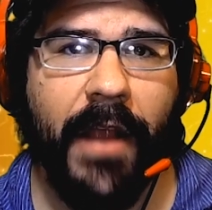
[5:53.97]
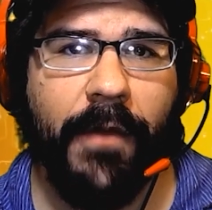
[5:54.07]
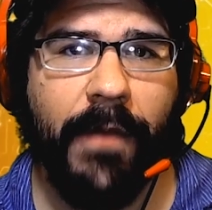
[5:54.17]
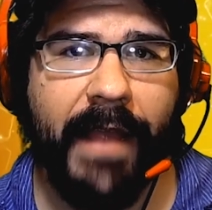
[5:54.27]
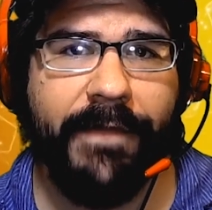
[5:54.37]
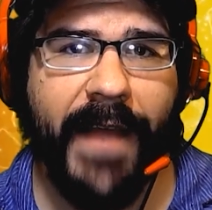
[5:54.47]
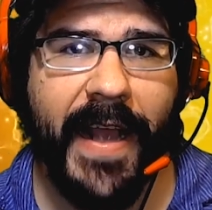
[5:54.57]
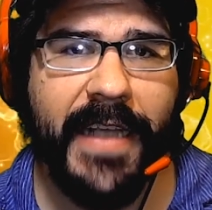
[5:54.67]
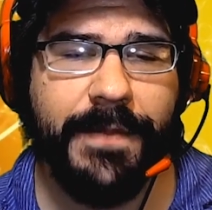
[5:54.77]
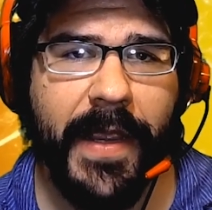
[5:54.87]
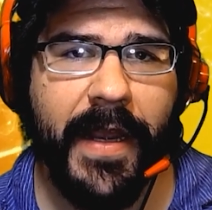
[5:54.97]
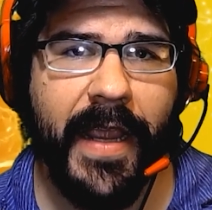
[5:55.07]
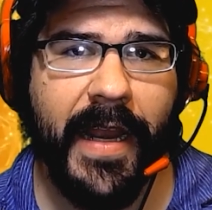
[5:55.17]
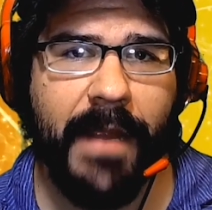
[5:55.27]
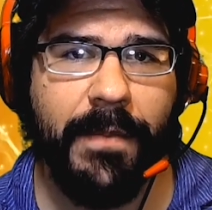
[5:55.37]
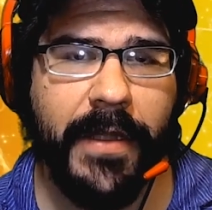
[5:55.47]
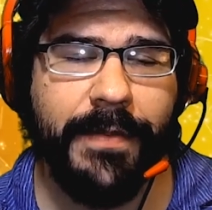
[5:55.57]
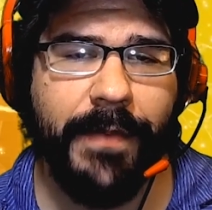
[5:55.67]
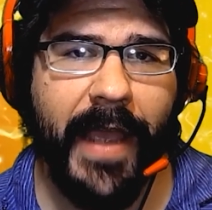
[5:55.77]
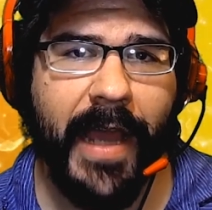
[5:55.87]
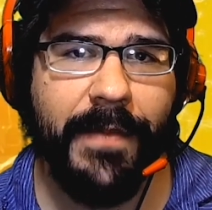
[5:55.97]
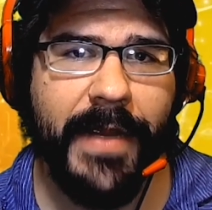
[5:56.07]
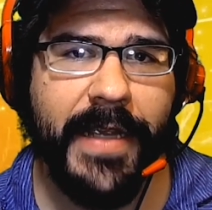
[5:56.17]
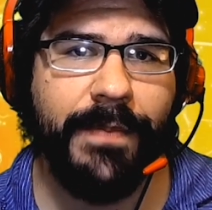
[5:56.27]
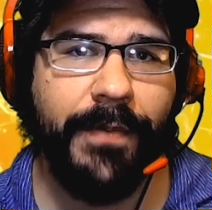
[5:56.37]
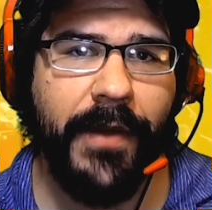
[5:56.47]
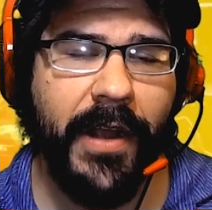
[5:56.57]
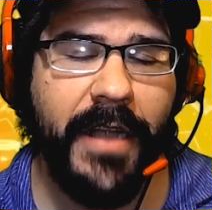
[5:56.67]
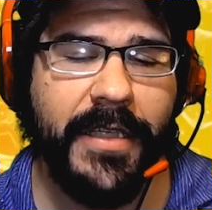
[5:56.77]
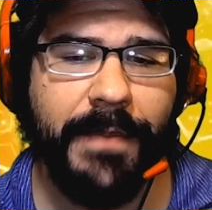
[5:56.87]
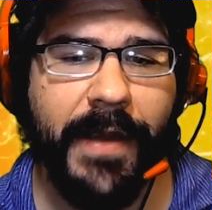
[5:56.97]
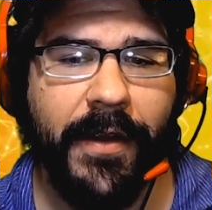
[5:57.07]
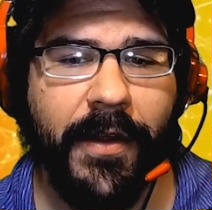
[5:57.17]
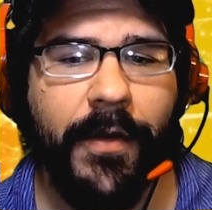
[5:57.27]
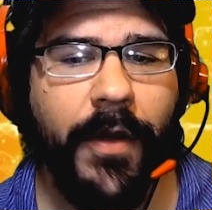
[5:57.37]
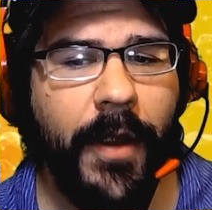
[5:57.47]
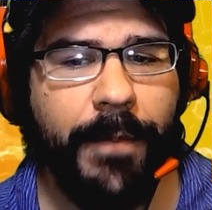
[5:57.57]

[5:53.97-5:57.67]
running at fast speed hitting multiple enemies pretty awesome hero